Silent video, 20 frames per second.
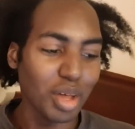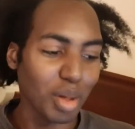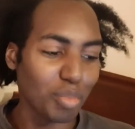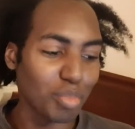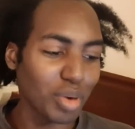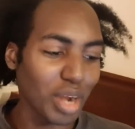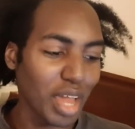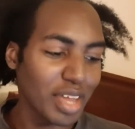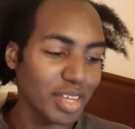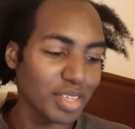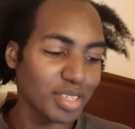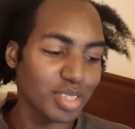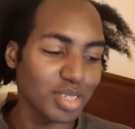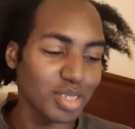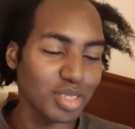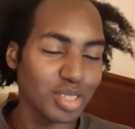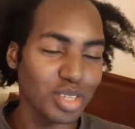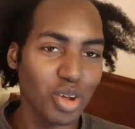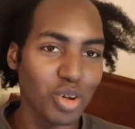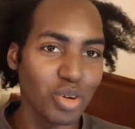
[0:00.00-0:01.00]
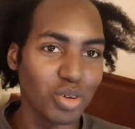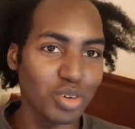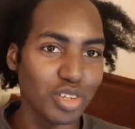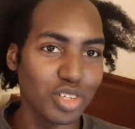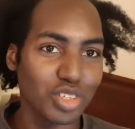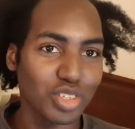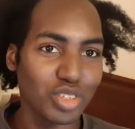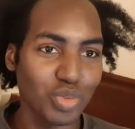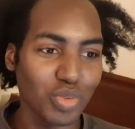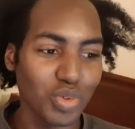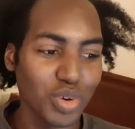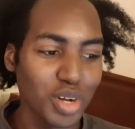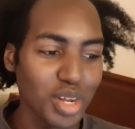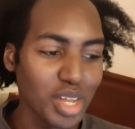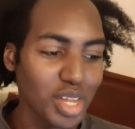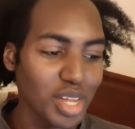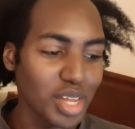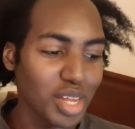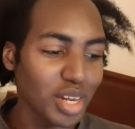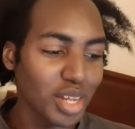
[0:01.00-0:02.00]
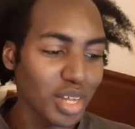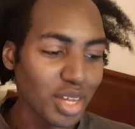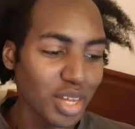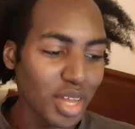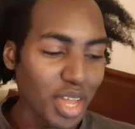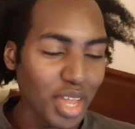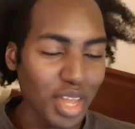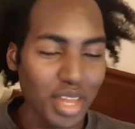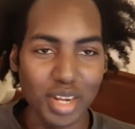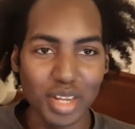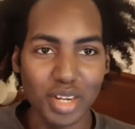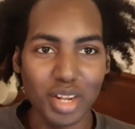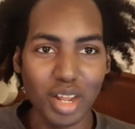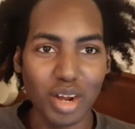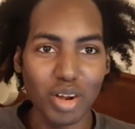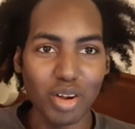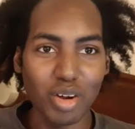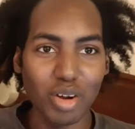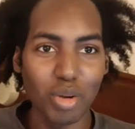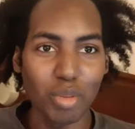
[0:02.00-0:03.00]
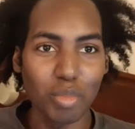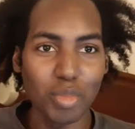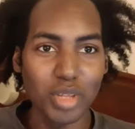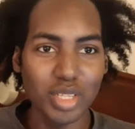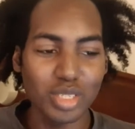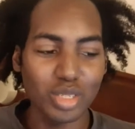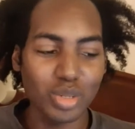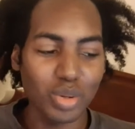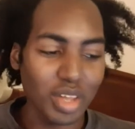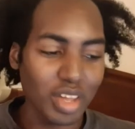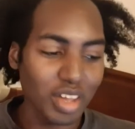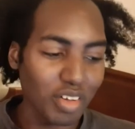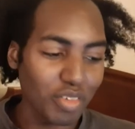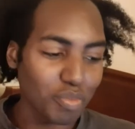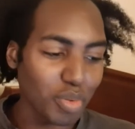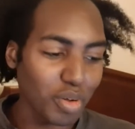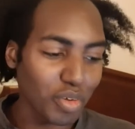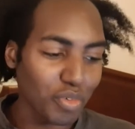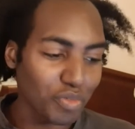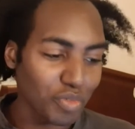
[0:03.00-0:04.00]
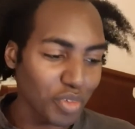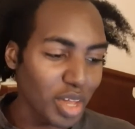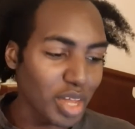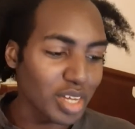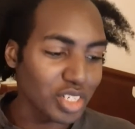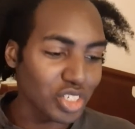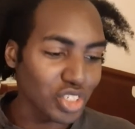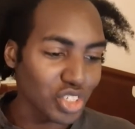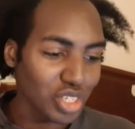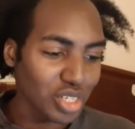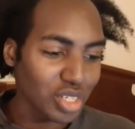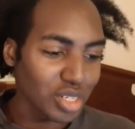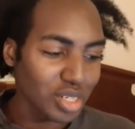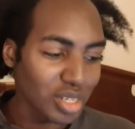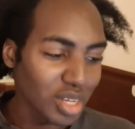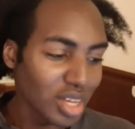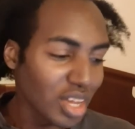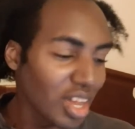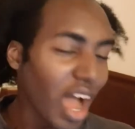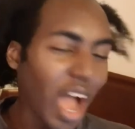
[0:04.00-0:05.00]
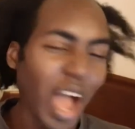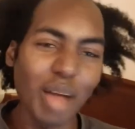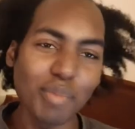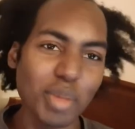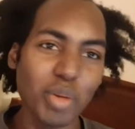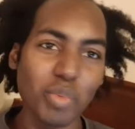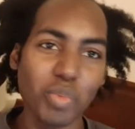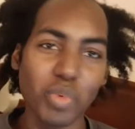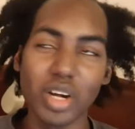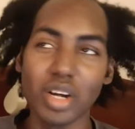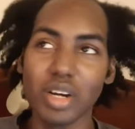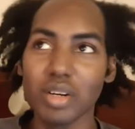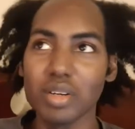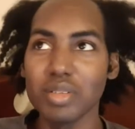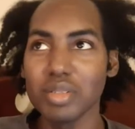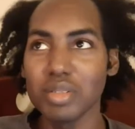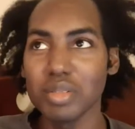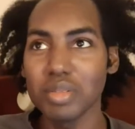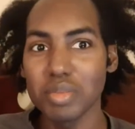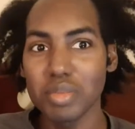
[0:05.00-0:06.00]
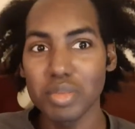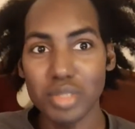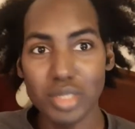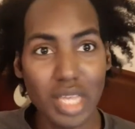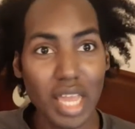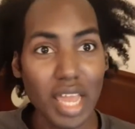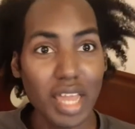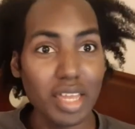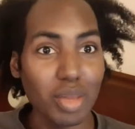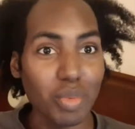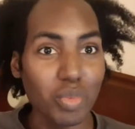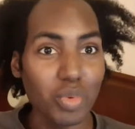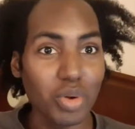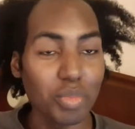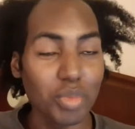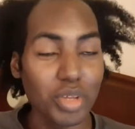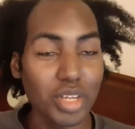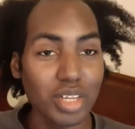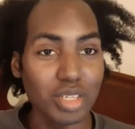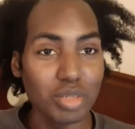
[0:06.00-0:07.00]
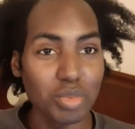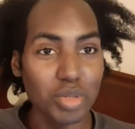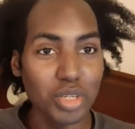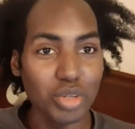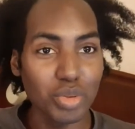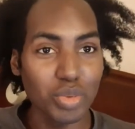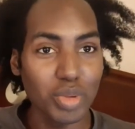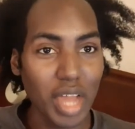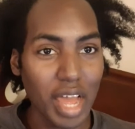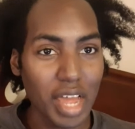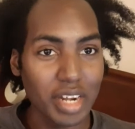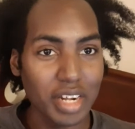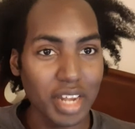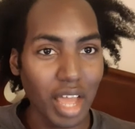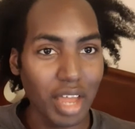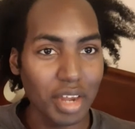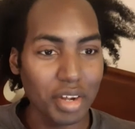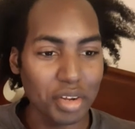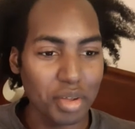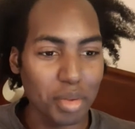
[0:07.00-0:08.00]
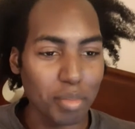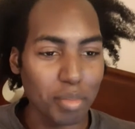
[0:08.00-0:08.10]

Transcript: black sister on the screen in the darn gone mental health profession. I mean, well, second one, because we do got Dr.